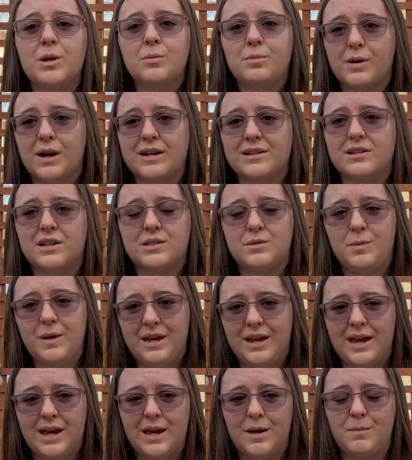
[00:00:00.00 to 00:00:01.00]
process
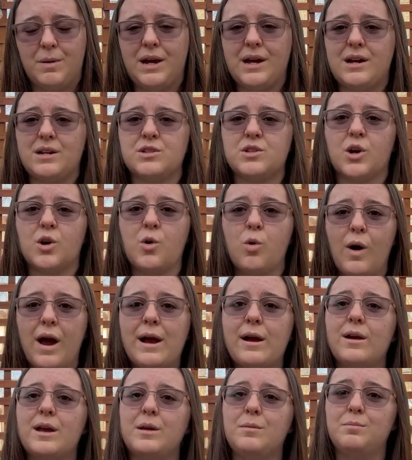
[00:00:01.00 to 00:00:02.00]
began by us
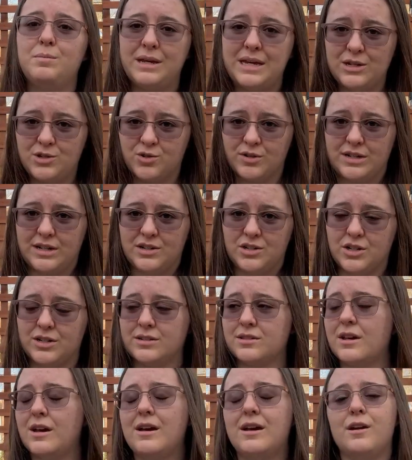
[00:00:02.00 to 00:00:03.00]
acquiring petri
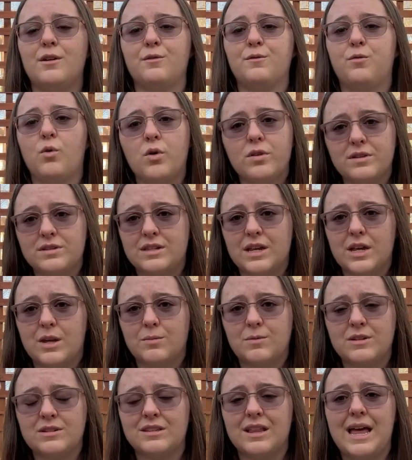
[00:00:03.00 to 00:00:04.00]
dishes. For the sake
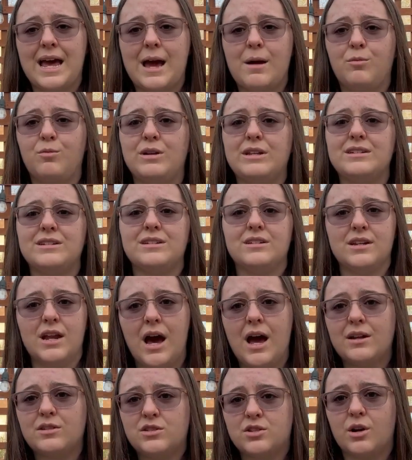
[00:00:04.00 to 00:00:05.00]
of this lab, we did
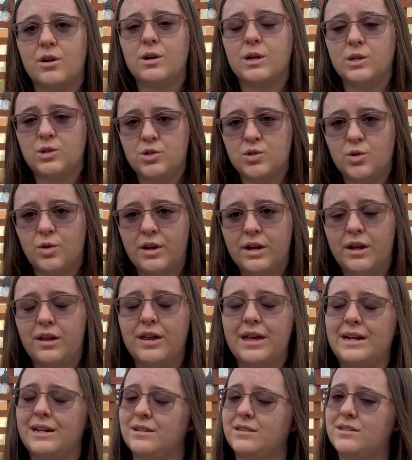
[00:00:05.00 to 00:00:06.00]
not start in soil,
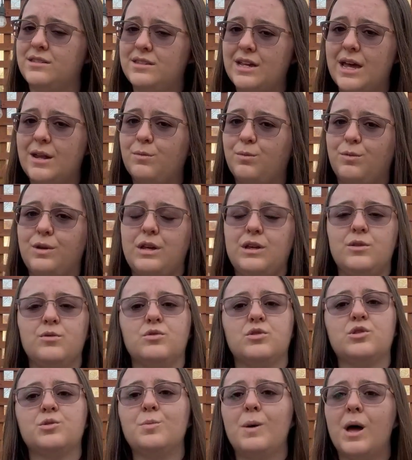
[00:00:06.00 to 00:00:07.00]
and instead we
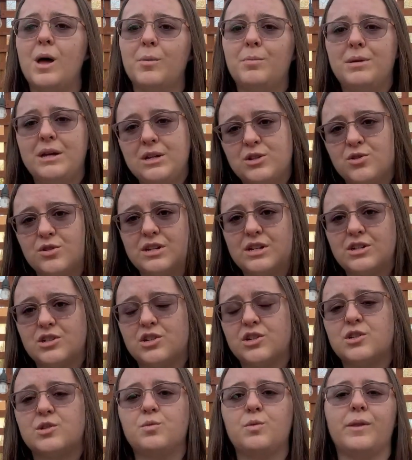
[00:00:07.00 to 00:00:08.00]
used small petri
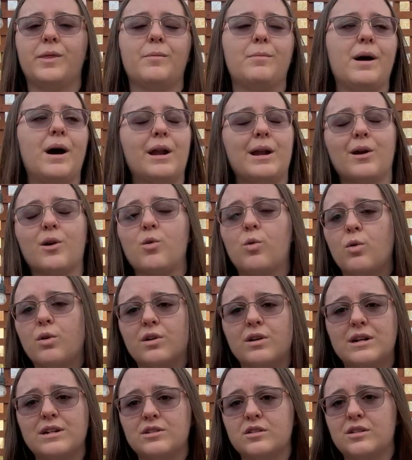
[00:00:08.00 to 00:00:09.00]
dishes with about a
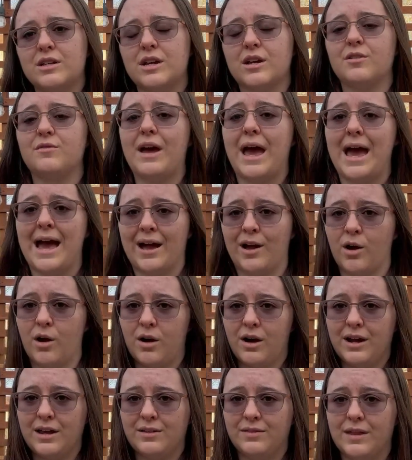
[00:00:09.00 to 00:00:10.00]
1/4 inch thick of
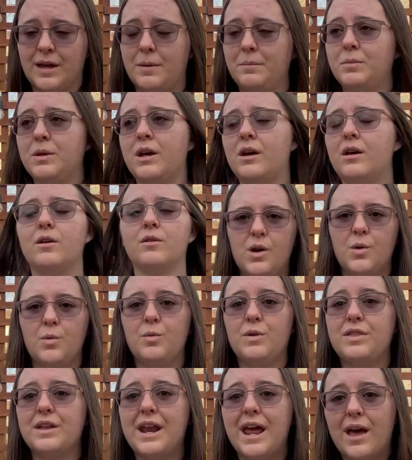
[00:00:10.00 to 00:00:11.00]
agar in them.
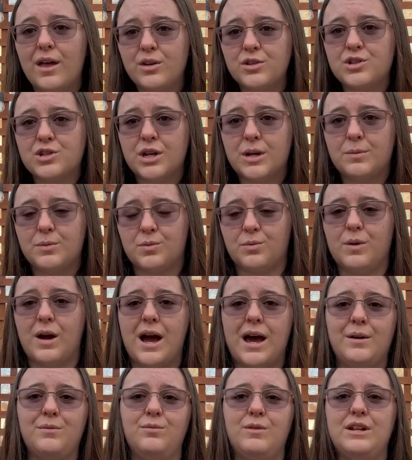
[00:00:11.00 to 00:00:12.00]
With an L-shaped
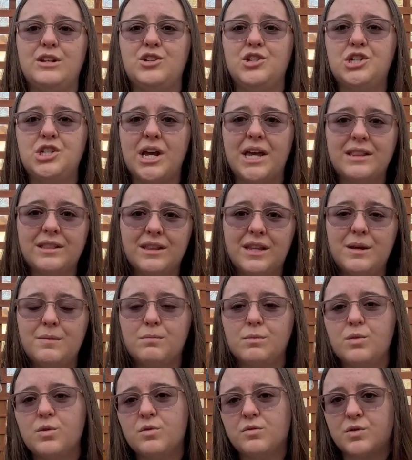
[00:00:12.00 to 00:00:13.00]
rod, we gently
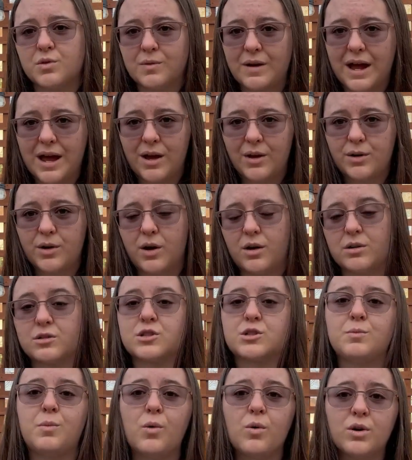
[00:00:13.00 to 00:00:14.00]
moved around our
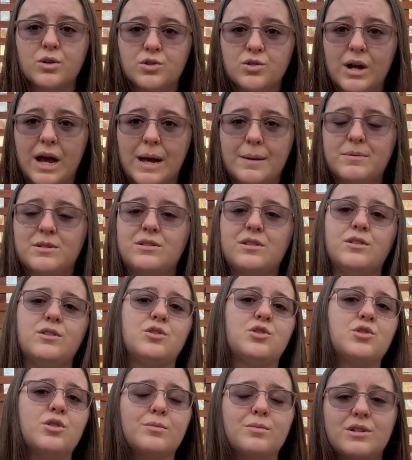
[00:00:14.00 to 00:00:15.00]
spore drops to
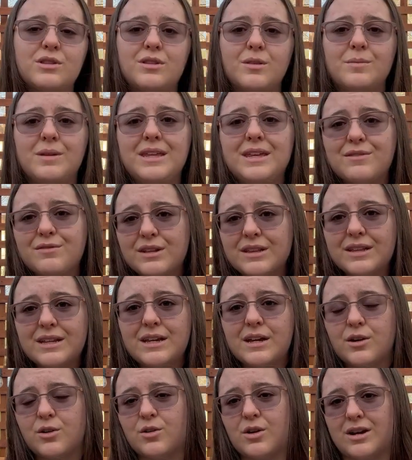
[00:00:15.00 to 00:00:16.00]
distribute them
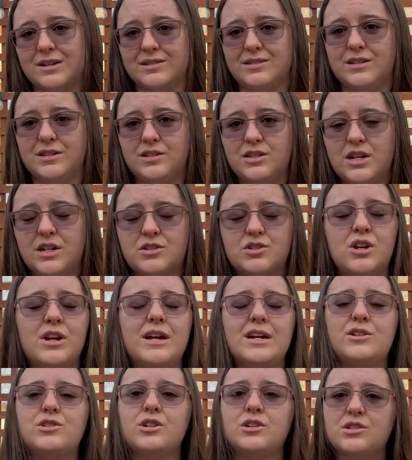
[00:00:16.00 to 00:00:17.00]
evenly across the dish,
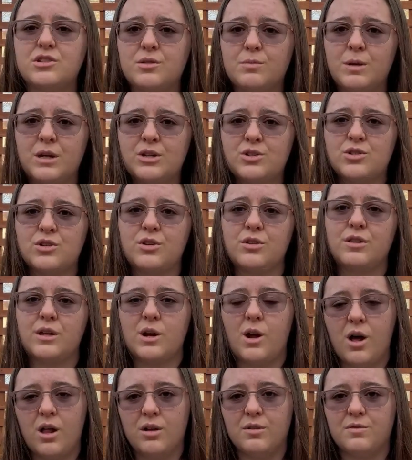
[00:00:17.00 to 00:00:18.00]
just to make sure
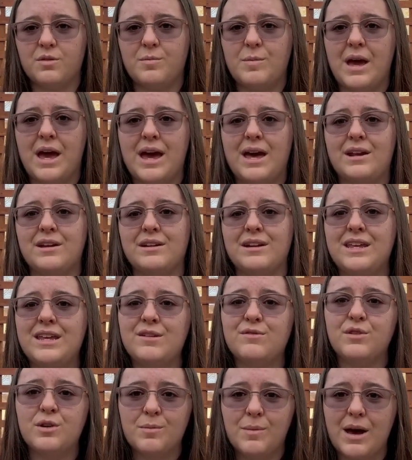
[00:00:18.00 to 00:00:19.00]
that all of them had an
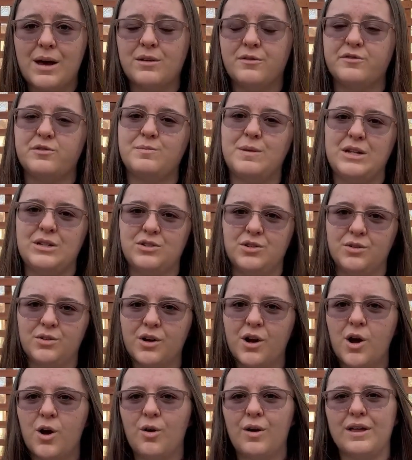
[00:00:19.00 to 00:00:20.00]
even amount of space to
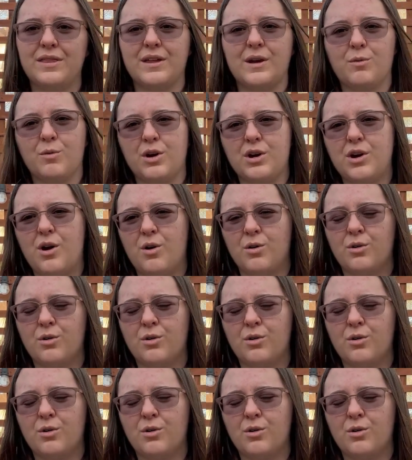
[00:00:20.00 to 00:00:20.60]
grow and they weren't all